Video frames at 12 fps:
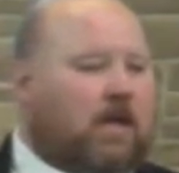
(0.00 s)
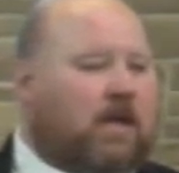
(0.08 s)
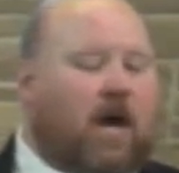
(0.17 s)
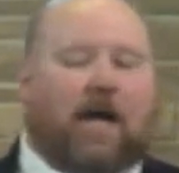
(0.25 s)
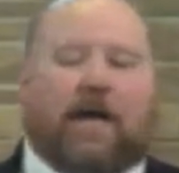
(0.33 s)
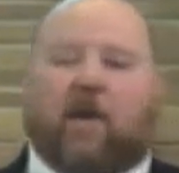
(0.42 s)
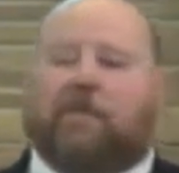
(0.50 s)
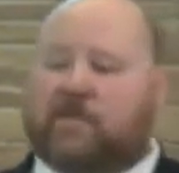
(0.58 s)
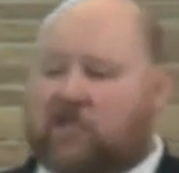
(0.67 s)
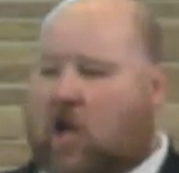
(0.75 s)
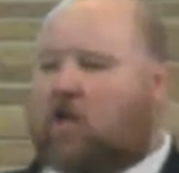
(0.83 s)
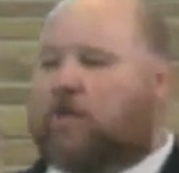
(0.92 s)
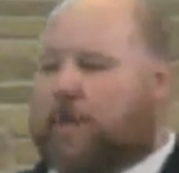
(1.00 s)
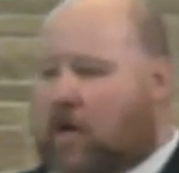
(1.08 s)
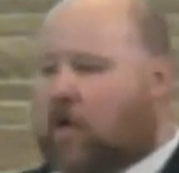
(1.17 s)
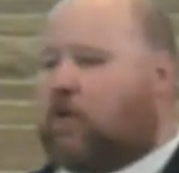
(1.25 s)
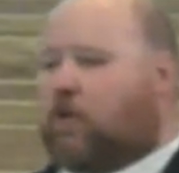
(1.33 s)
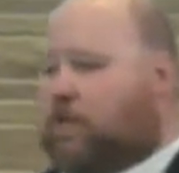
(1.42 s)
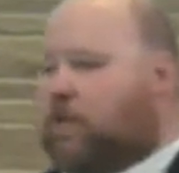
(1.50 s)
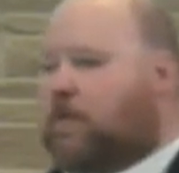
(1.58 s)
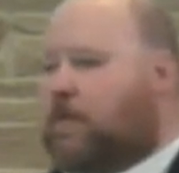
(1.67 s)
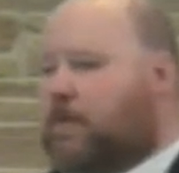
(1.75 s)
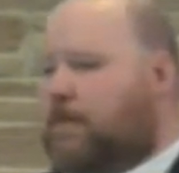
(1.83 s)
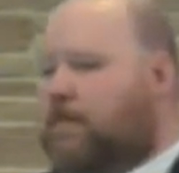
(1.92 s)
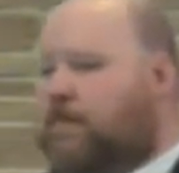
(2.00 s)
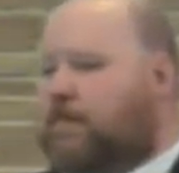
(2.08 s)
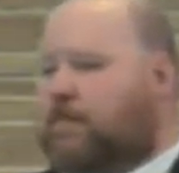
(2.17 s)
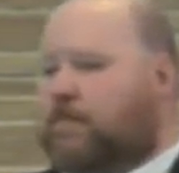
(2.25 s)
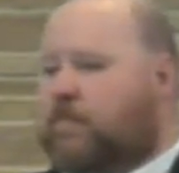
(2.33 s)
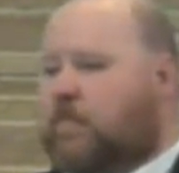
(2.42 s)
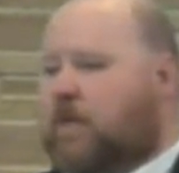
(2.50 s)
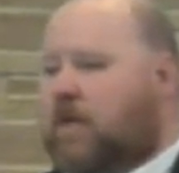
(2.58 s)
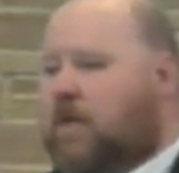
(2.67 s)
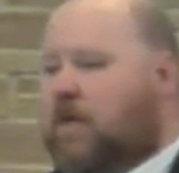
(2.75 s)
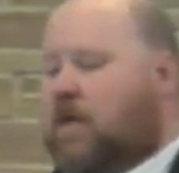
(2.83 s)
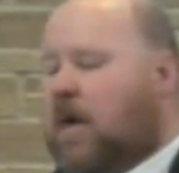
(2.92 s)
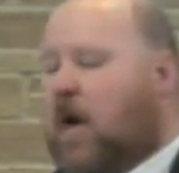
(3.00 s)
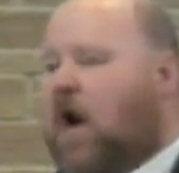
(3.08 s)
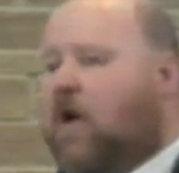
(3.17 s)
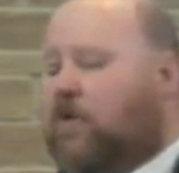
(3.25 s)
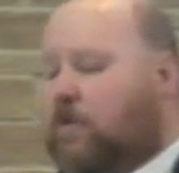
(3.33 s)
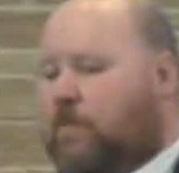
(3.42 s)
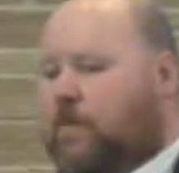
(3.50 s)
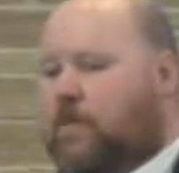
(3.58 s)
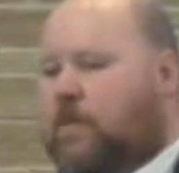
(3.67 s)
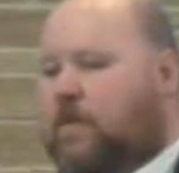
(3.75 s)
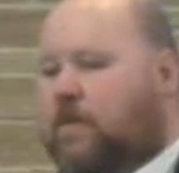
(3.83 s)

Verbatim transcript: God help us all to be honorable. Honorable.